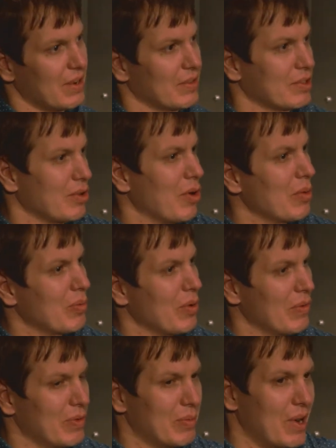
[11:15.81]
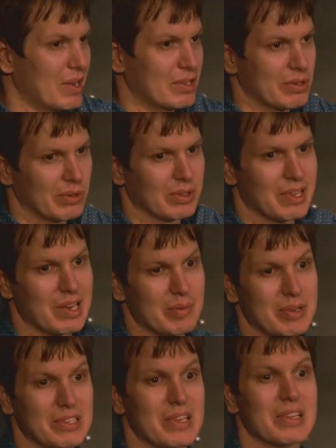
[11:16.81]
have a scope of a MySQL
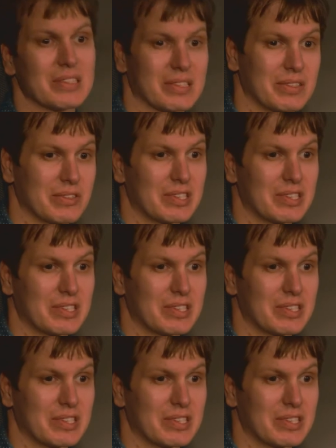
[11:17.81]
database instance,